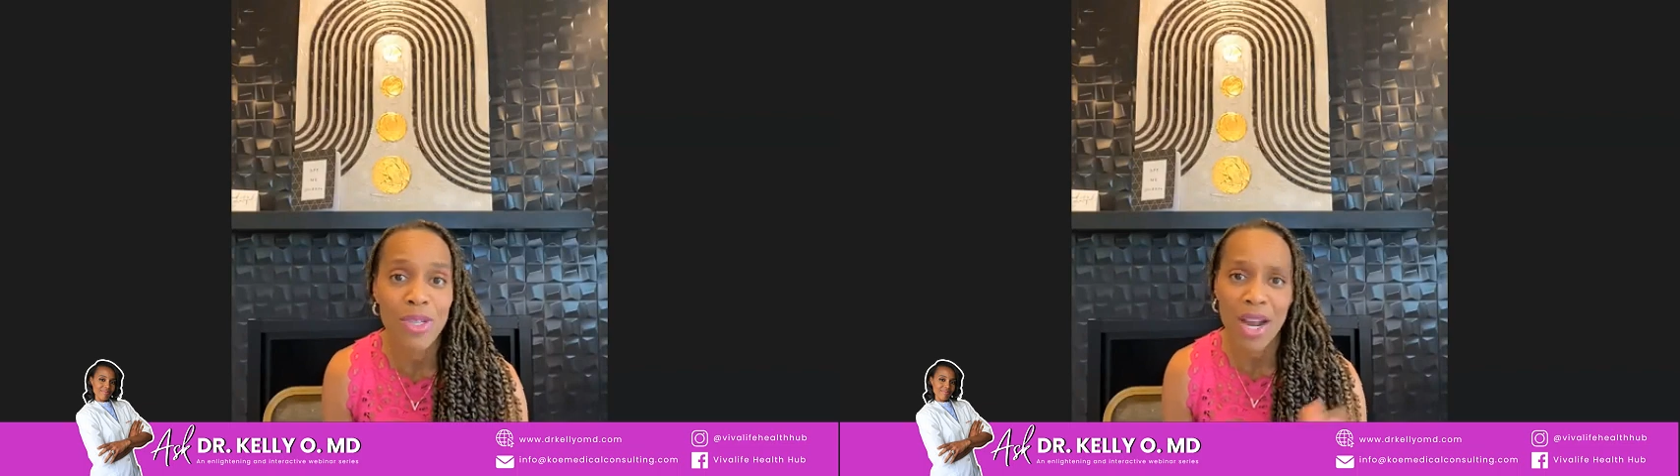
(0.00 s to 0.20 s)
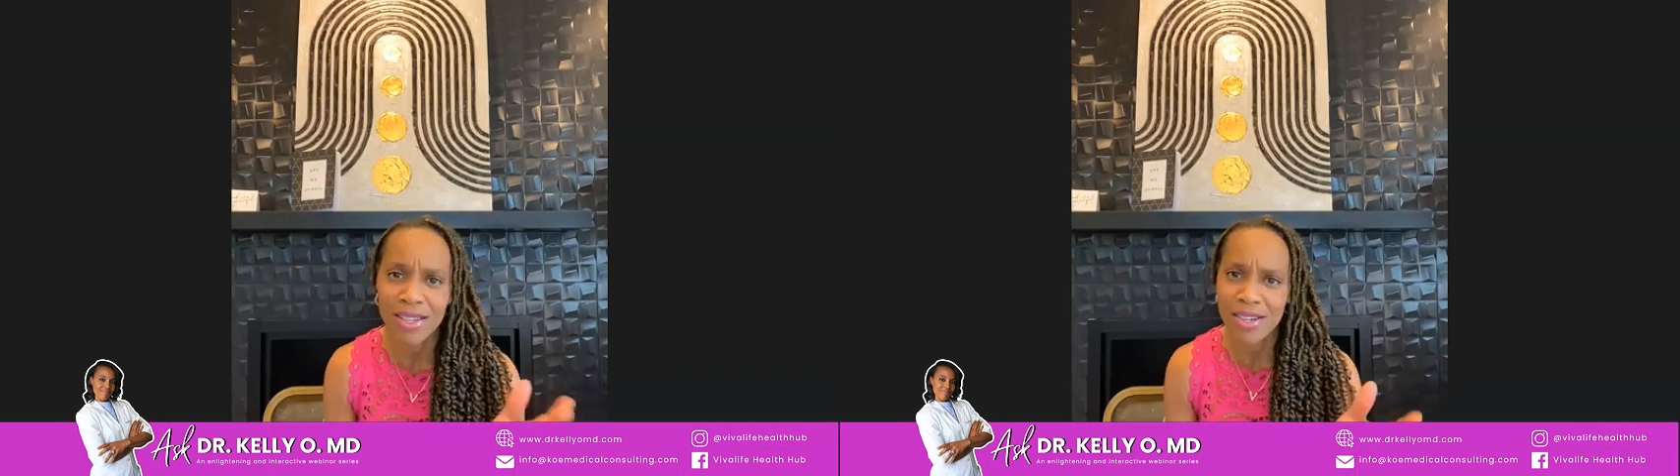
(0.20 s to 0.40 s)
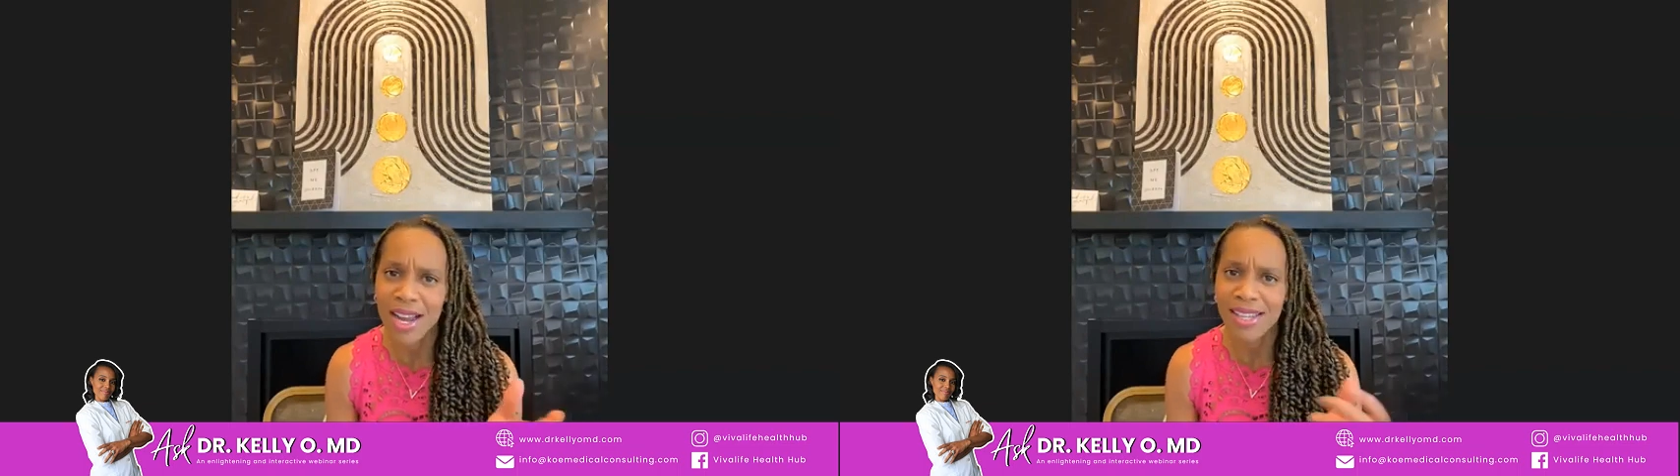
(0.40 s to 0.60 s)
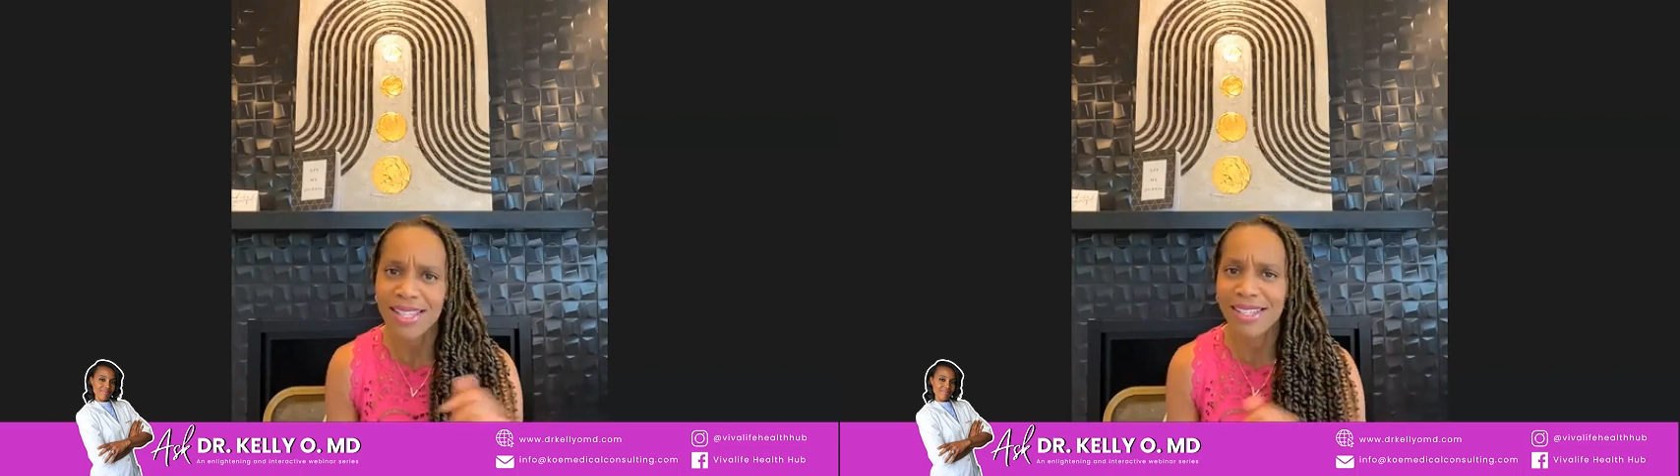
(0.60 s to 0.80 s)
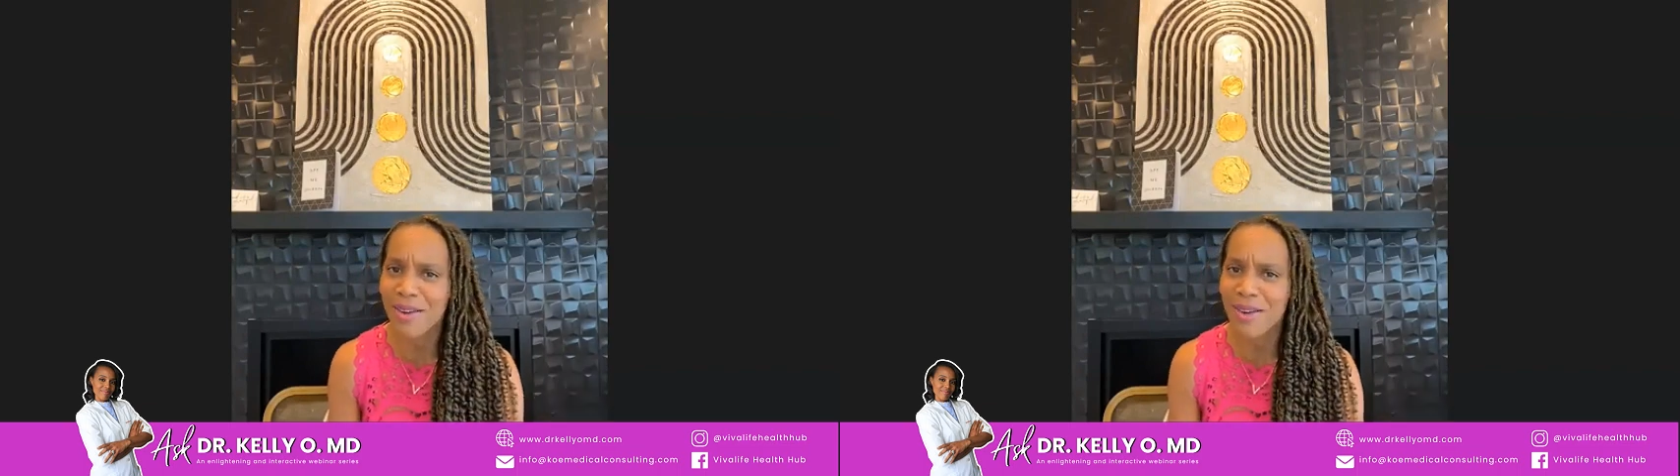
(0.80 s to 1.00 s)
Dr.
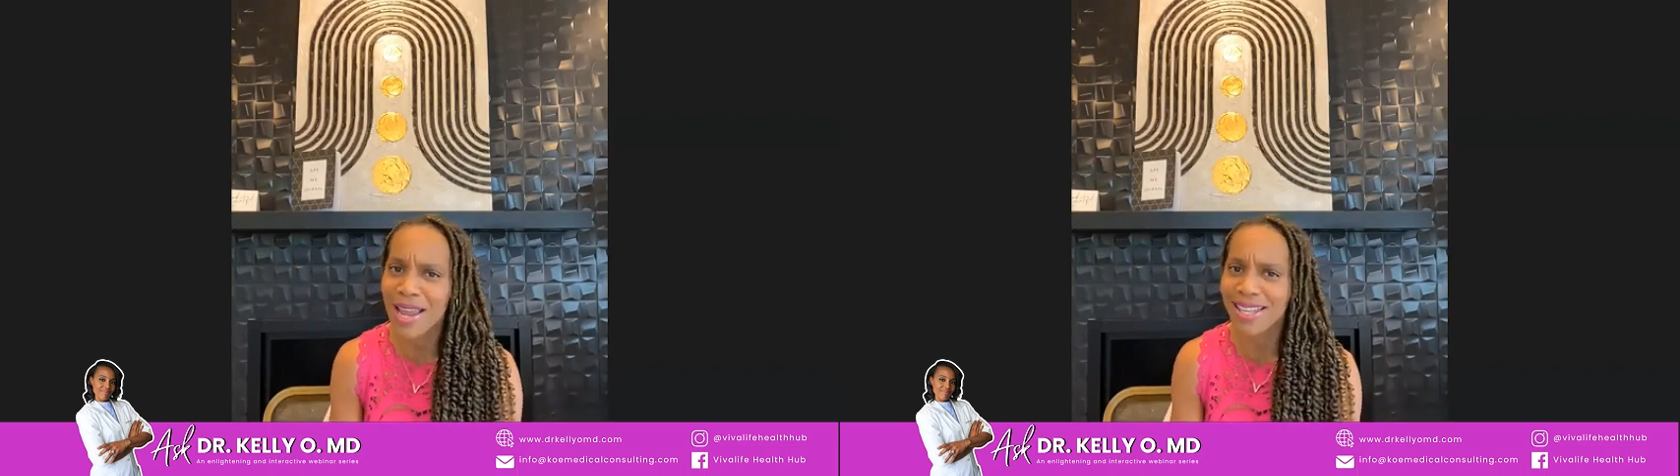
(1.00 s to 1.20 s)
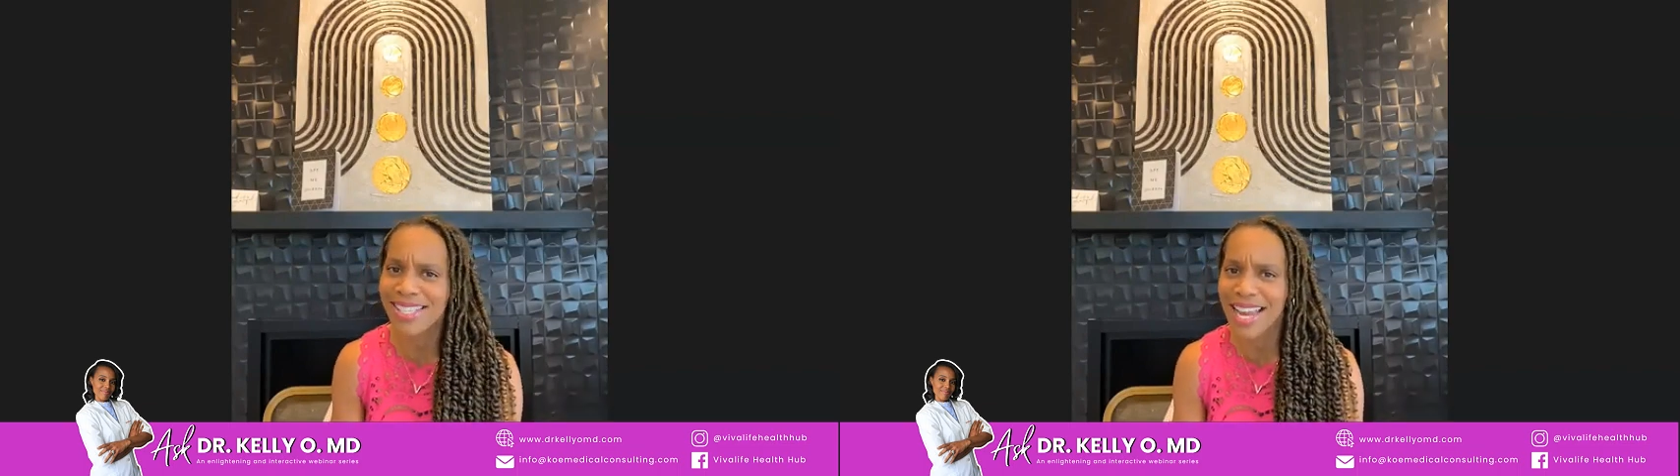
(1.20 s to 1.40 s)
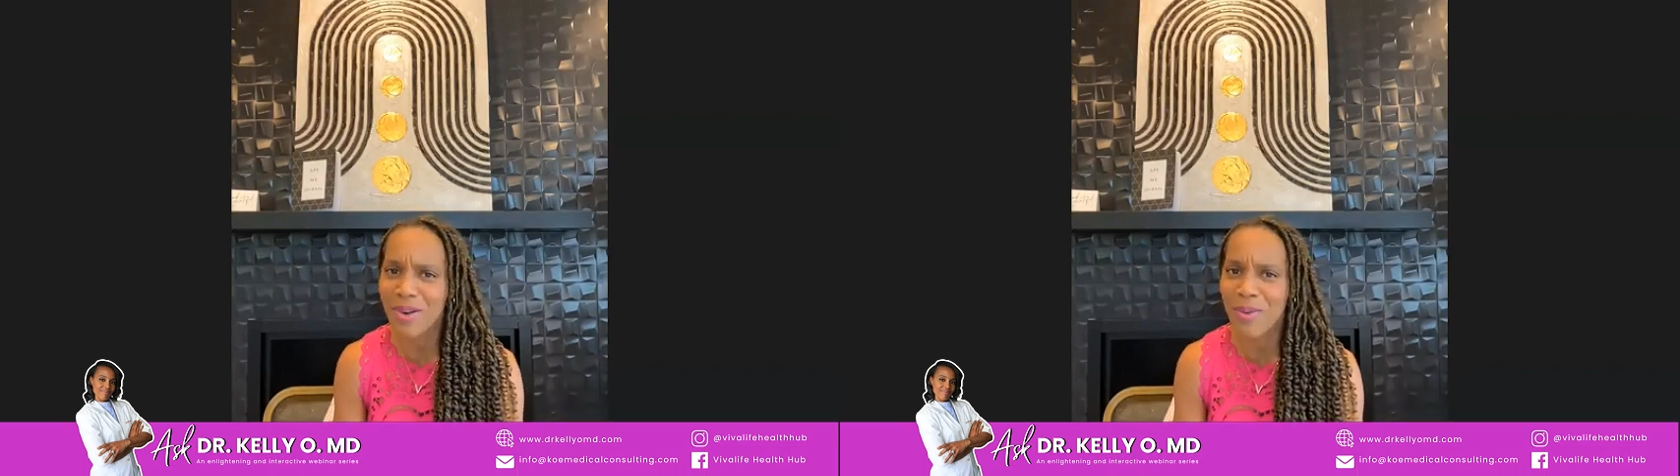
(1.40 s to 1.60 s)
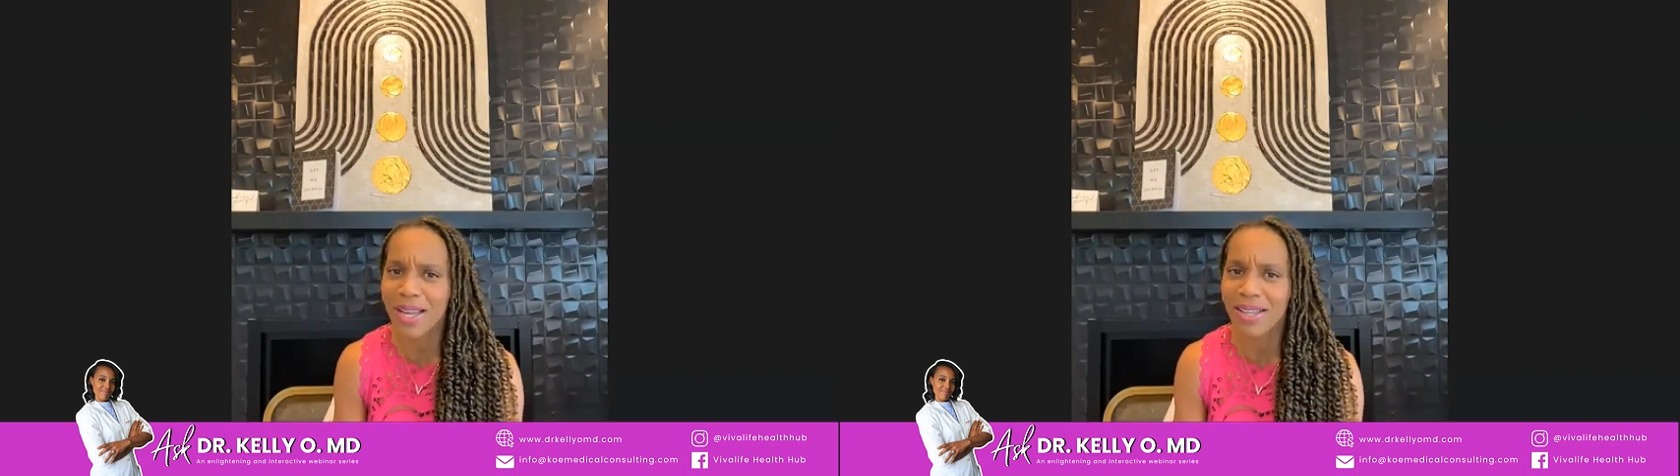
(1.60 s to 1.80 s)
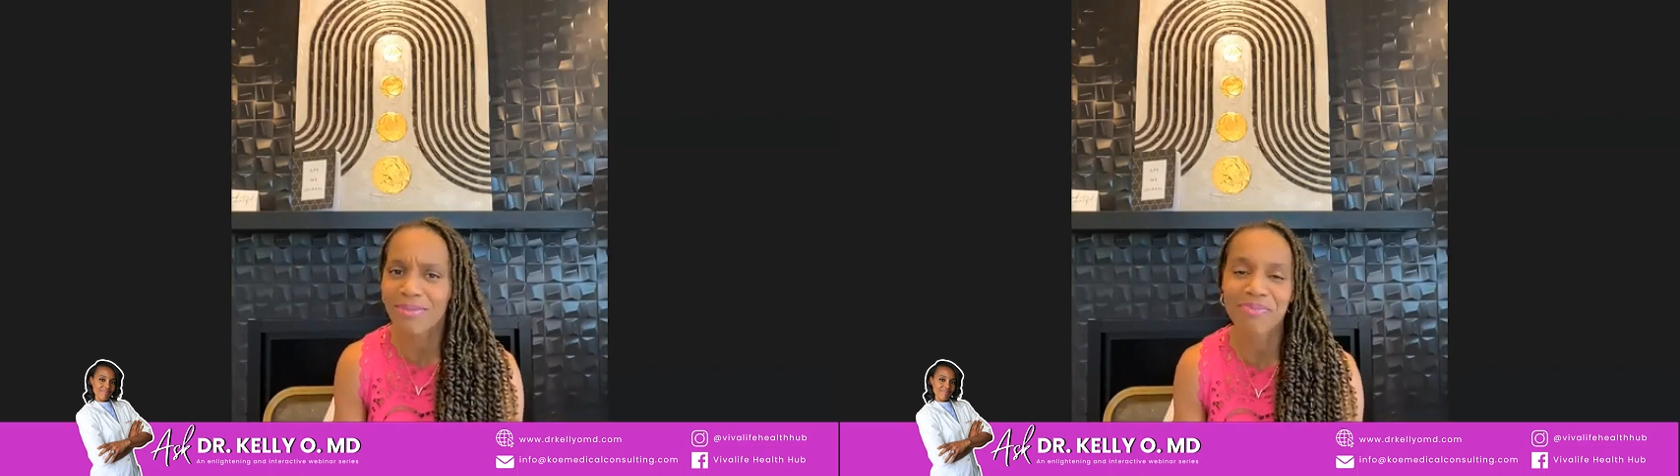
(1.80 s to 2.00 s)
Hoskins, go ahead, take it
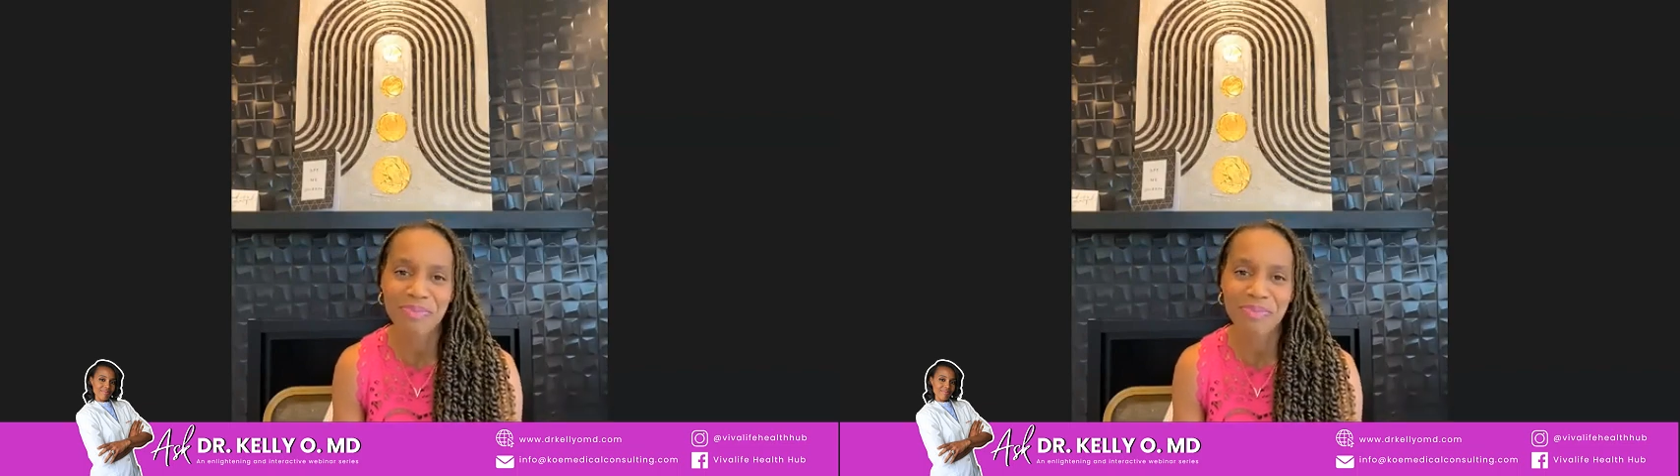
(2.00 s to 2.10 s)
away.